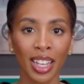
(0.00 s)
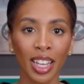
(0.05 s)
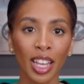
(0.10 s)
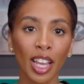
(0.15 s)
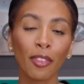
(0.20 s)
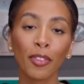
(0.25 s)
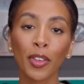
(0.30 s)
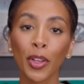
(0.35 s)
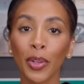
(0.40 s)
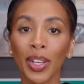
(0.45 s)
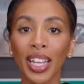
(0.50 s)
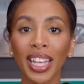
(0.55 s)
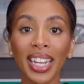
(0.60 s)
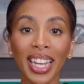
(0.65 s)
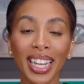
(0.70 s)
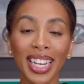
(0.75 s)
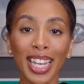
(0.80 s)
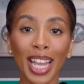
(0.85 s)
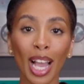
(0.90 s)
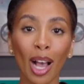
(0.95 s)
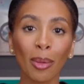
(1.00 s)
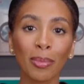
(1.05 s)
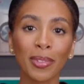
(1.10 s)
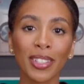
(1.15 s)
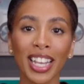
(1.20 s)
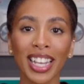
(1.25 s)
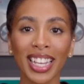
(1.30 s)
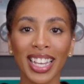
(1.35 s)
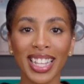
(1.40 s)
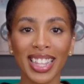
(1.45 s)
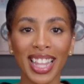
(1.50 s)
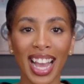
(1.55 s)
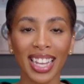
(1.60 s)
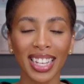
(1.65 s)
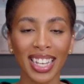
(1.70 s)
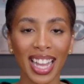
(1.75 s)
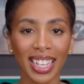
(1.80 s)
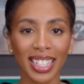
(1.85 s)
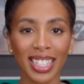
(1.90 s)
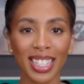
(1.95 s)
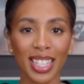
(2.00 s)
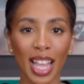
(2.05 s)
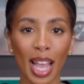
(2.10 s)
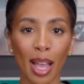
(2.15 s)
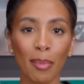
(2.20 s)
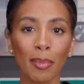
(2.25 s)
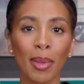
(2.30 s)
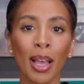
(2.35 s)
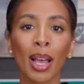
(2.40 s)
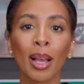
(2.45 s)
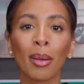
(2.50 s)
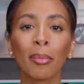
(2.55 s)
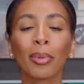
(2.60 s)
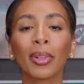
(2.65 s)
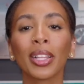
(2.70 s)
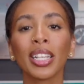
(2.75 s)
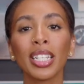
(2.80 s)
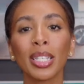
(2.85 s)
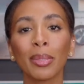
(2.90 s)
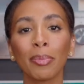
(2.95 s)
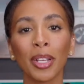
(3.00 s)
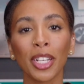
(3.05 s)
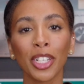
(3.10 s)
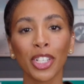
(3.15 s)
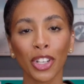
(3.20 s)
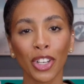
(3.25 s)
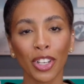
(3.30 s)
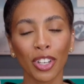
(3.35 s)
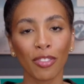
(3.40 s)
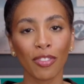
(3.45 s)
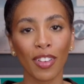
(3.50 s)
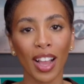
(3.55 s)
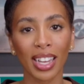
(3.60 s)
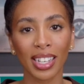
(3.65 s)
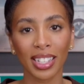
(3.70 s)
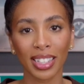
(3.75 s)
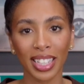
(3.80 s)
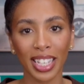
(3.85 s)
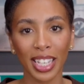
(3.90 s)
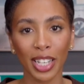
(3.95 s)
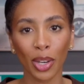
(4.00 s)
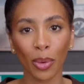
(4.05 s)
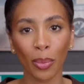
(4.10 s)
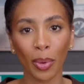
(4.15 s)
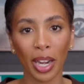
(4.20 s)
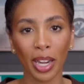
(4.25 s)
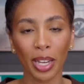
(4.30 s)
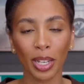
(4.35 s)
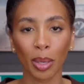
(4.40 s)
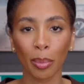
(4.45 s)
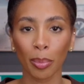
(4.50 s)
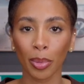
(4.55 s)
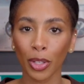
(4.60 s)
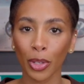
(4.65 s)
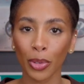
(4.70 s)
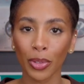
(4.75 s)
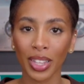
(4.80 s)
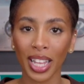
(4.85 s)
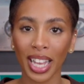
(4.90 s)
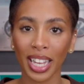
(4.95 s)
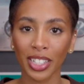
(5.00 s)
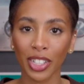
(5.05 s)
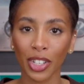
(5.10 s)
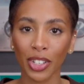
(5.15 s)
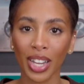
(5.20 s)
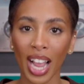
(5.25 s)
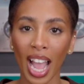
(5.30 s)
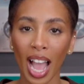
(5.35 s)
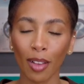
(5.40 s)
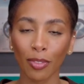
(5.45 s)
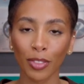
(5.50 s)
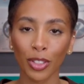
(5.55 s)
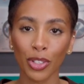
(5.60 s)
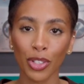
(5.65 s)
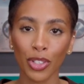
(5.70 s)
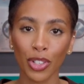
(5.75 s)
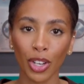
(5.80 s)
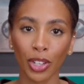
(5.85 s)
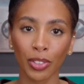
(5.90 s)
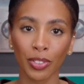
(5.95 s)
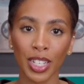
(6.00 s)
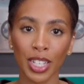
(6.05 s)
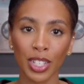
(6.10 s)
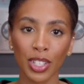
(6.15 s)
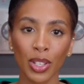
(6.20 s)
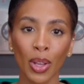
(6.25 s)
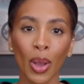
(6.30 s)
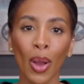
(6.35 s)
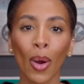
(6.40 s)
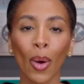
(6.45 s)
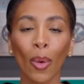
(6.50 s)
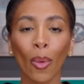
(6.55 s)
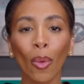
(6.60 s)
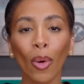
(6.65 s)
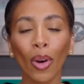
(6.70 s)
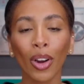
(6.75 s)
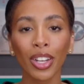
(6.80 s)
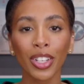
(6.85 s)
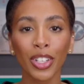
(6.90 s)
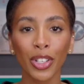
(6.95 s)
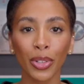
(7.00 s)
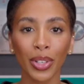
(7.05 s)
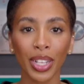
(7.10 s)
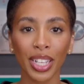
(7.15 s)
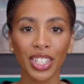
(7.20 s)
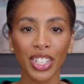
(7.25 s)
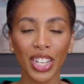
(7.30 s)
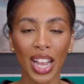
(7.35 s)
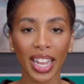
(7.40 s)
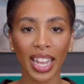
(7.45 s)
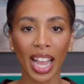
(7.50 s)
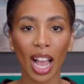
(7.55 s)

If you need any help taking that next step, please be sure to find a leader wearing a blue lanyard after service, or you can check